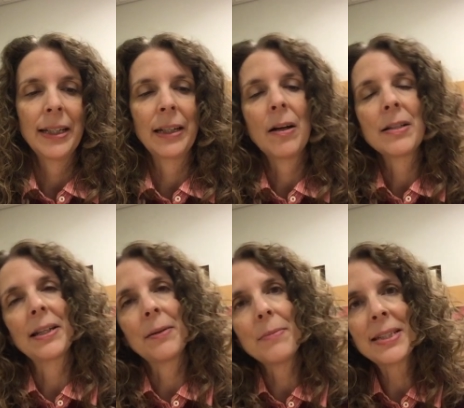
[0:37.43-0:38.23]
in
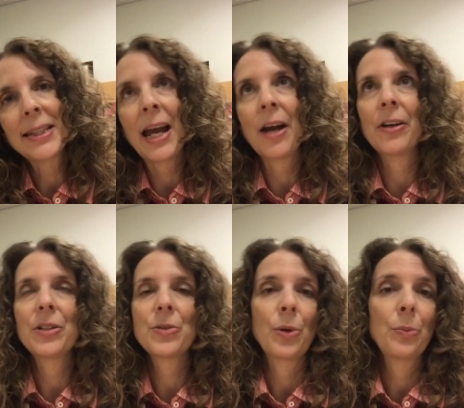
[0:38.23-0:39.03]
causing a
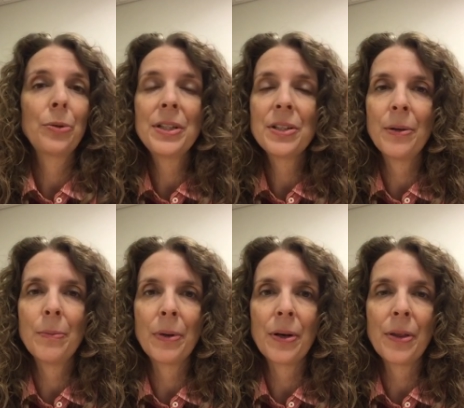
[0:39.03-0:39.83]
miscarriage or
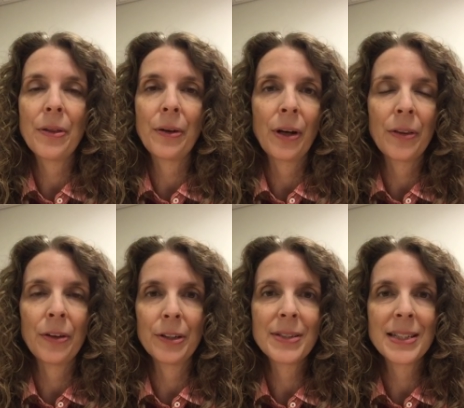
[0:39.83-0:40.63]
preterm birth or
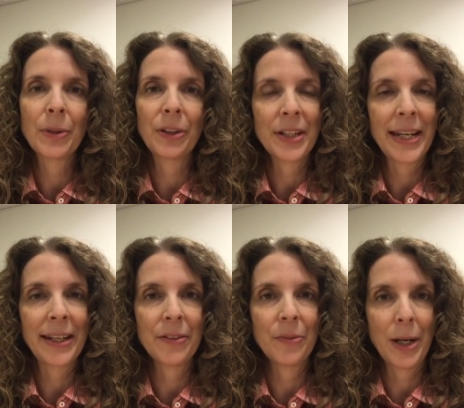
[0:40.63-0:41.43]
other similar
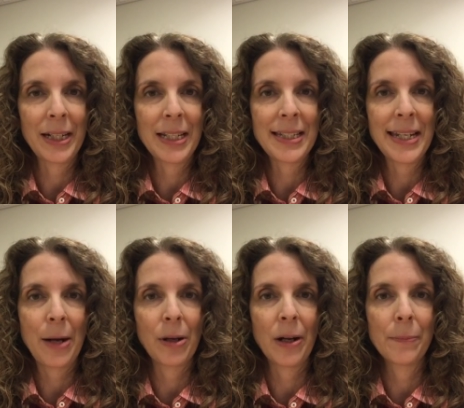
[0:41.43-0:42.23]
negative pregnancy
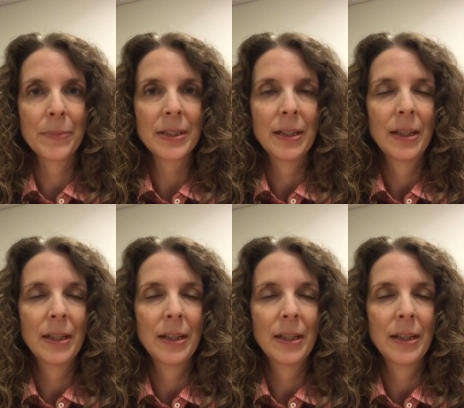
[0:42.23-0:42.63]
outcomes.